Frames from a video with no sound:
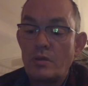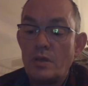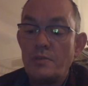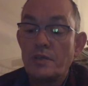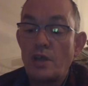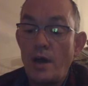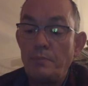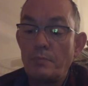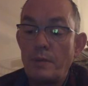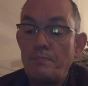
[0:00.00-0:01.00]
the
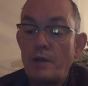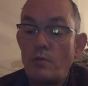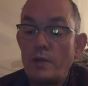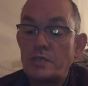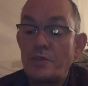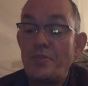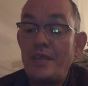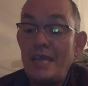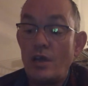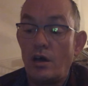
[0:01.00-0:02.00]
complement by which
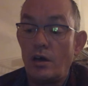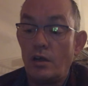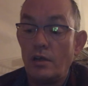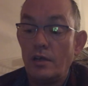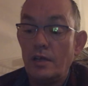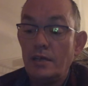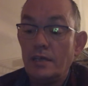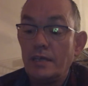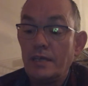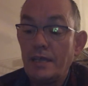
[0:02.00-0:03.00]
the all,
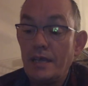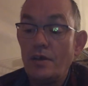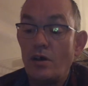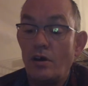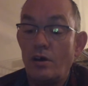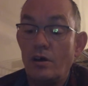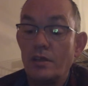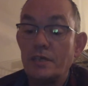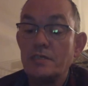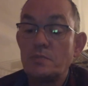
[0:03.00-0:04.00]
in
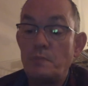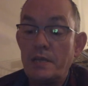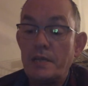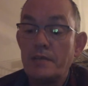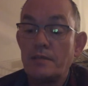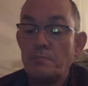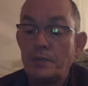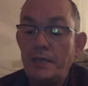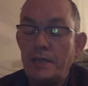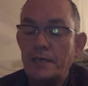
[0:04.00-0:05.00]
all, is being
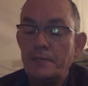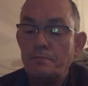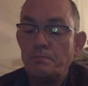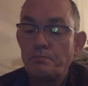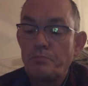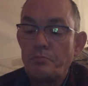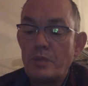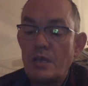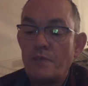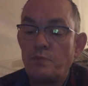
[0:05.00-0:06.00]
completed.
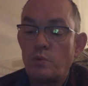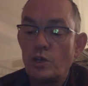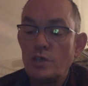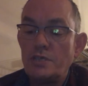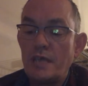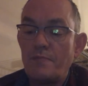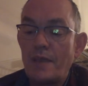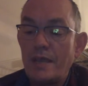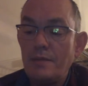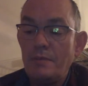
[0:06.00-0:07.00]
If words have
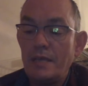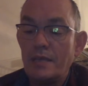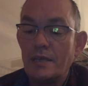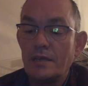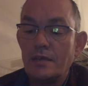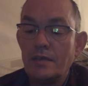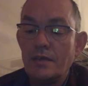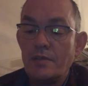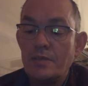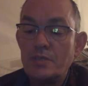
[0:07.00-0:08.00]
any meaning,
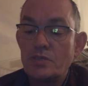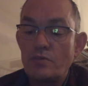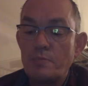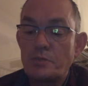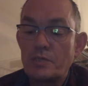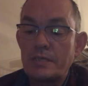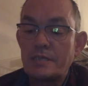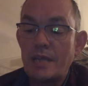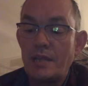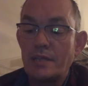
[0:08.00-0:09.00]
this scripture is
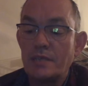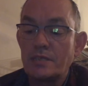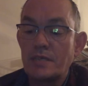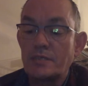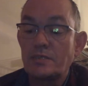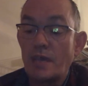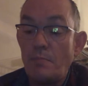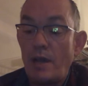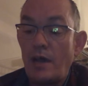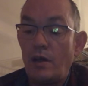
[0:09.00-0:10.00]
telling us that
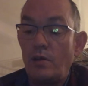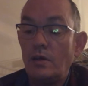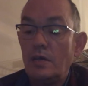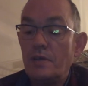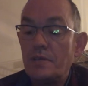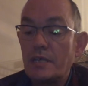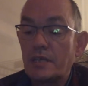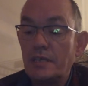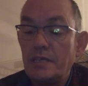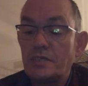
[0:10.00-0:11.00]
somehow the
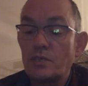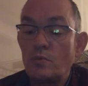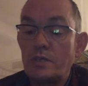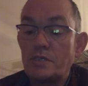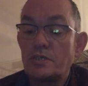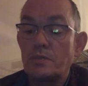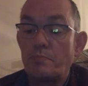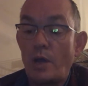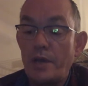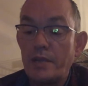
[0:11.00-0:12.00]
ecclesia, which is the
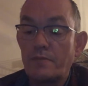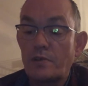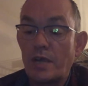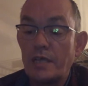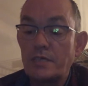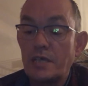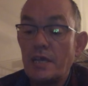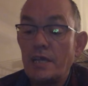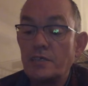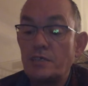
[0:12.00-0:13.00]
body of Christ,
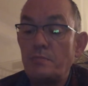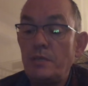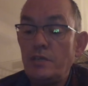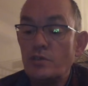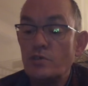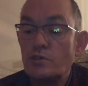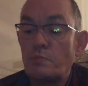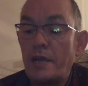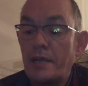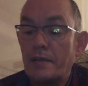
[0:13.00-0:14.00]
is to be used
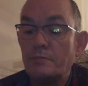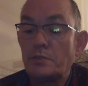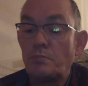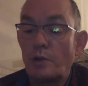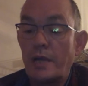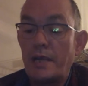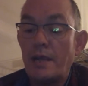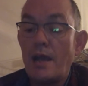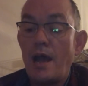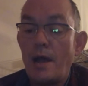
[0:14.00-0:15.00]
by him to bring
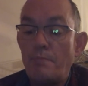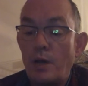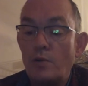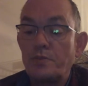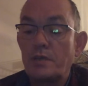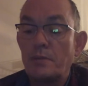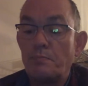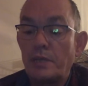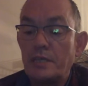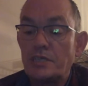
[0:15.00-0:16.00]
about the
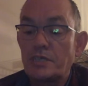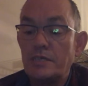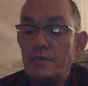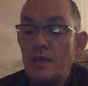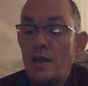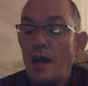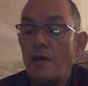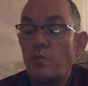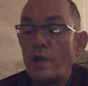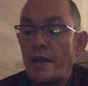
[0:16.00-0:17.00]
completion
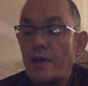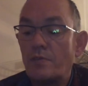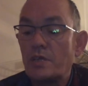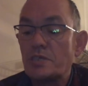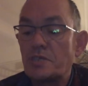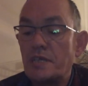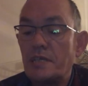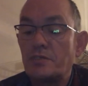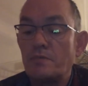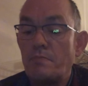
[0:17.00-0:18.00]
of whatever is
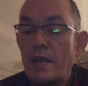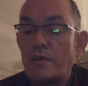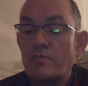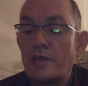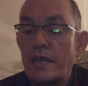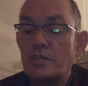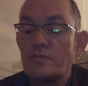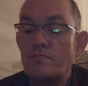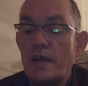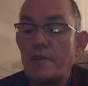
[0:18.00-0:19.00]
needed to make
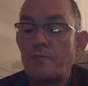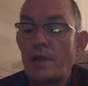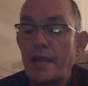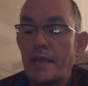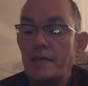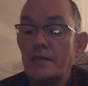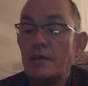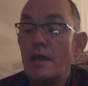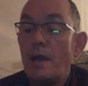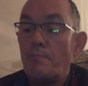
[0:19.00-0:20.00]
creation ready for handing
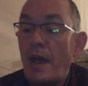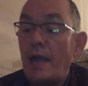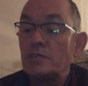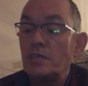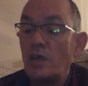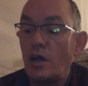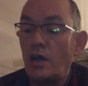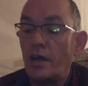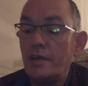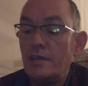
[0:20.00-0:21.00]
back to
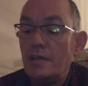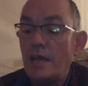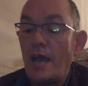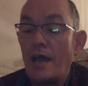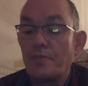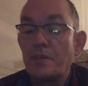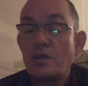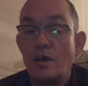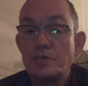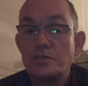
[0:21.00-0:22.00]
God at the
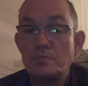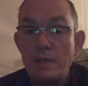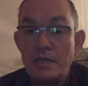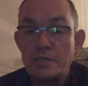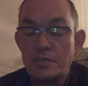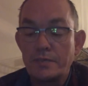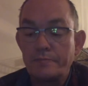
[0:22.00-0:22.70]
consummation.